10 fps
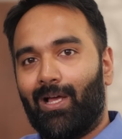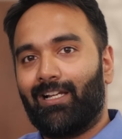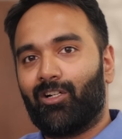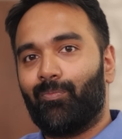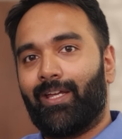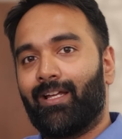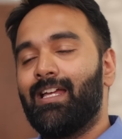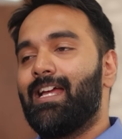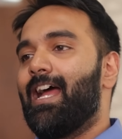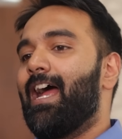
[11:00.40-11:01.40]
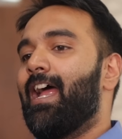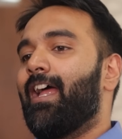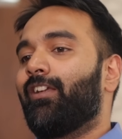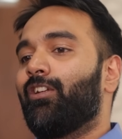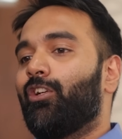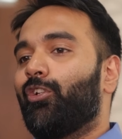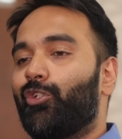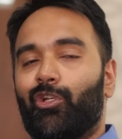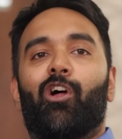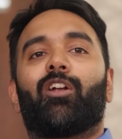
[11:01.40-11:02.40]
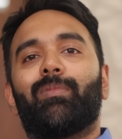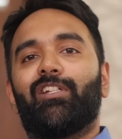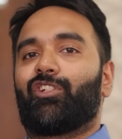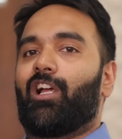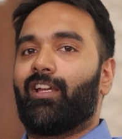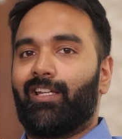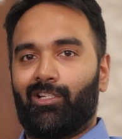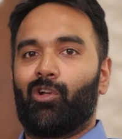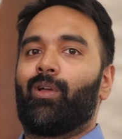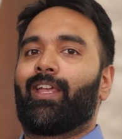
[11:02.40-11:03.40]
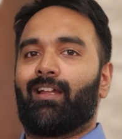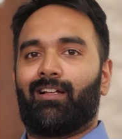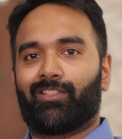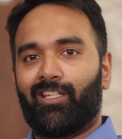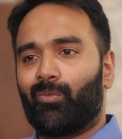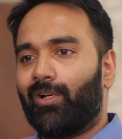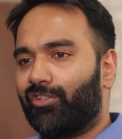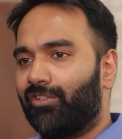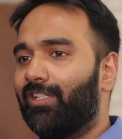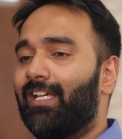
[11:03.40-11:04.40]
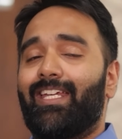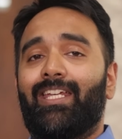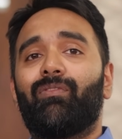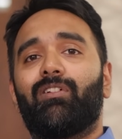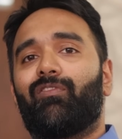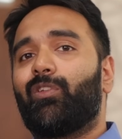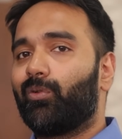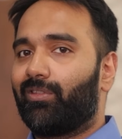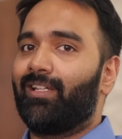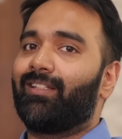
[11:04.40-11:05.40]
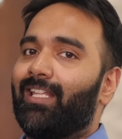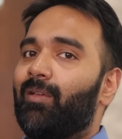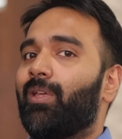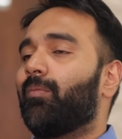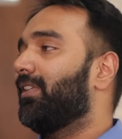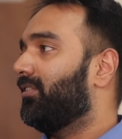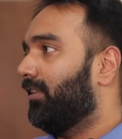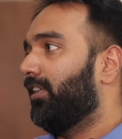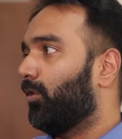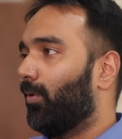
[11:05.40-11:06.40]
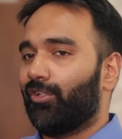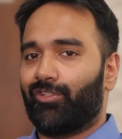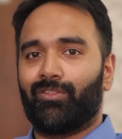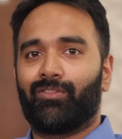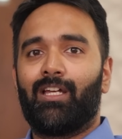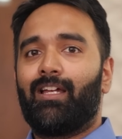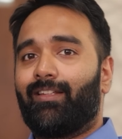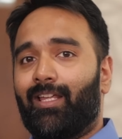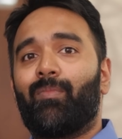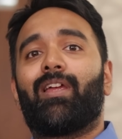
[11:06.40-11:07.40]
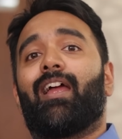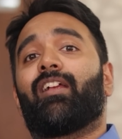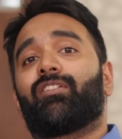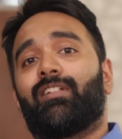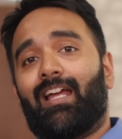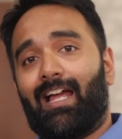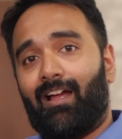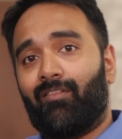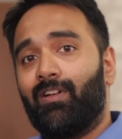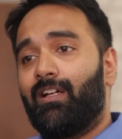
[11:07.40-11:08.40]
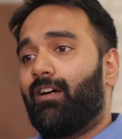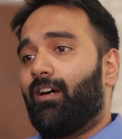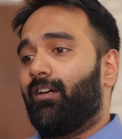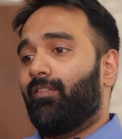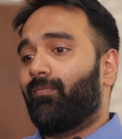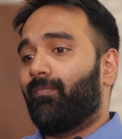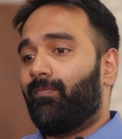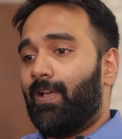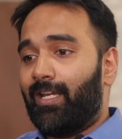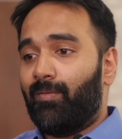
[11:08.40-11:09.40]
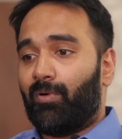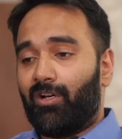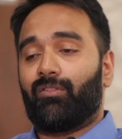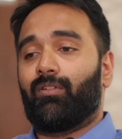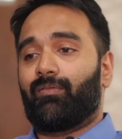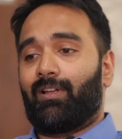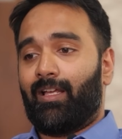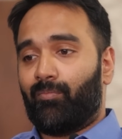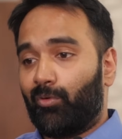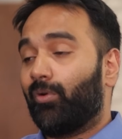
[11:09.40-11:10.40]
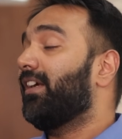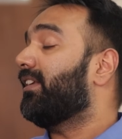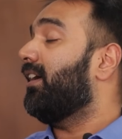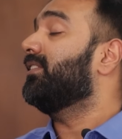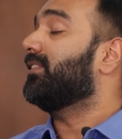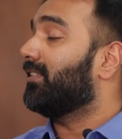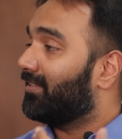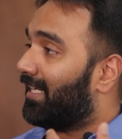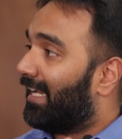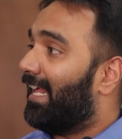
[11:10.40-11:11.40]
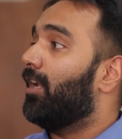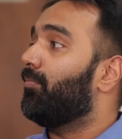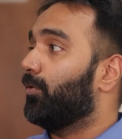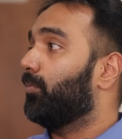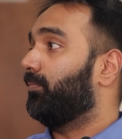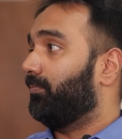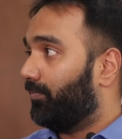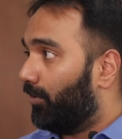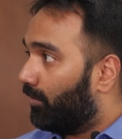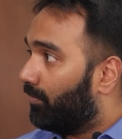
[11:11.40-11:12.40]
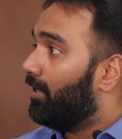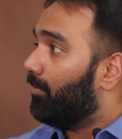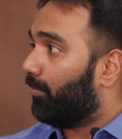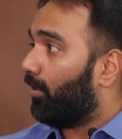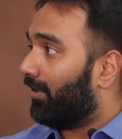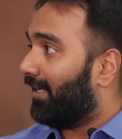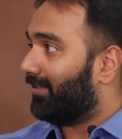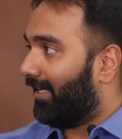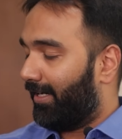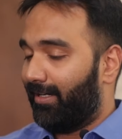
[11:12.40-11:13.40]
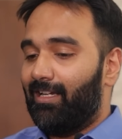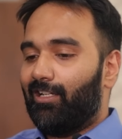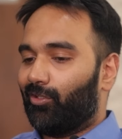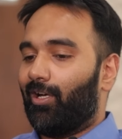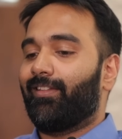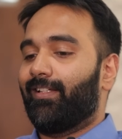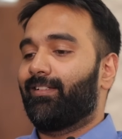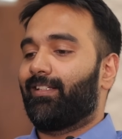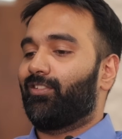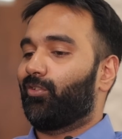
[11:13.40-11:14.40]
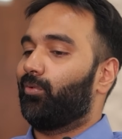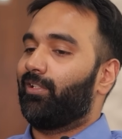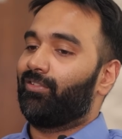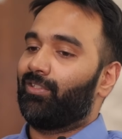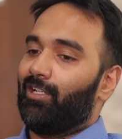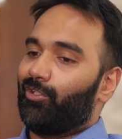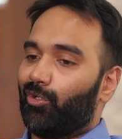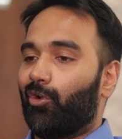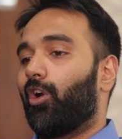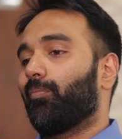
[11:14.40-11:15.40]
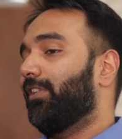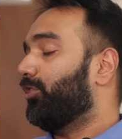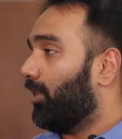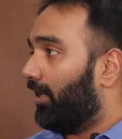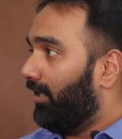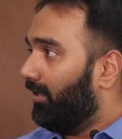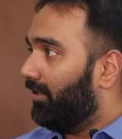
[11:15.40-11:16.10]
welcoming, and you should not be shy in going and asking questions. Even if you think they may be silly questions, they may actually have very prudent answers that will help you, progress ahead. So I think that students should not be shy